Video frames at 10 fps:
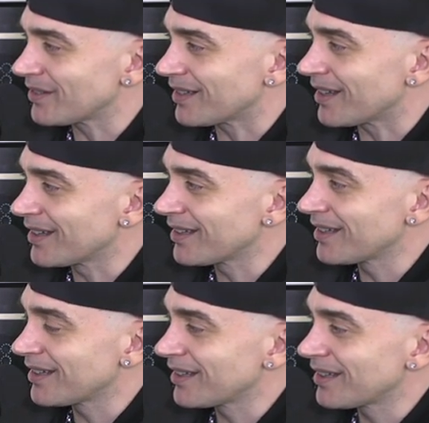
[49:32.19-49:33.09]
isn't it?
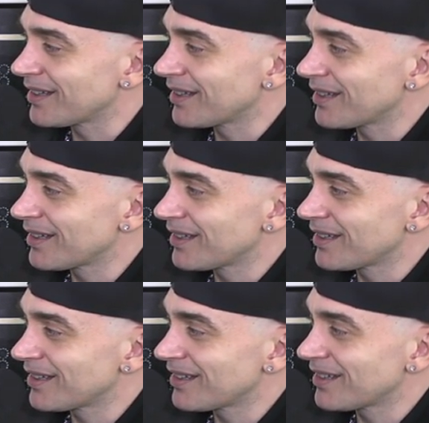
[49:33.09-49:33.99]

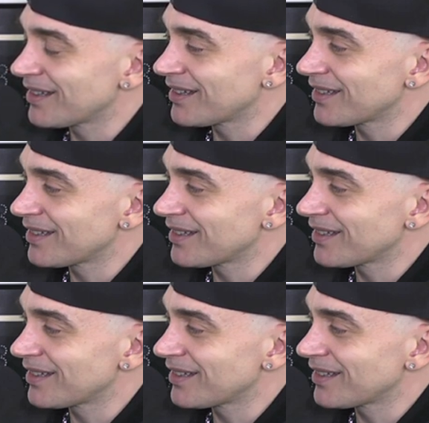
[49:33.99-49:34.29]
Mm.